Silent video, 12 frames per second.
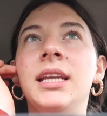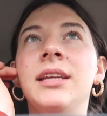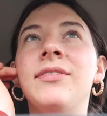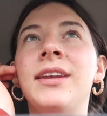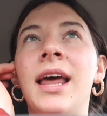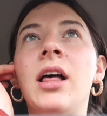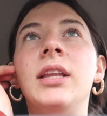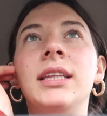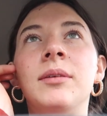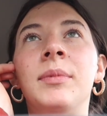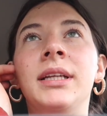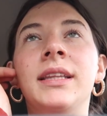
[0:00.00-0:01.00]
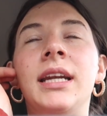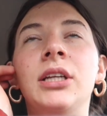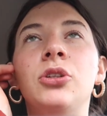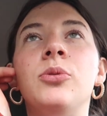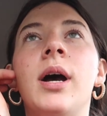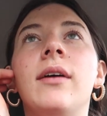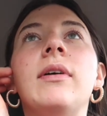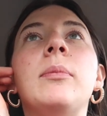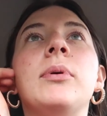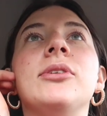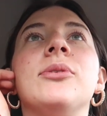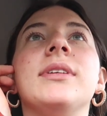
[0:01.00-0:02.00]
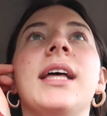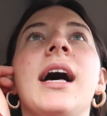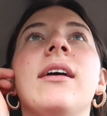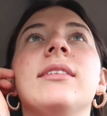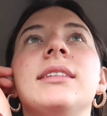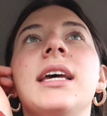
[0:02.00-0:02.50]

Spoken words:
and even now like the money that I do have I put toward the house,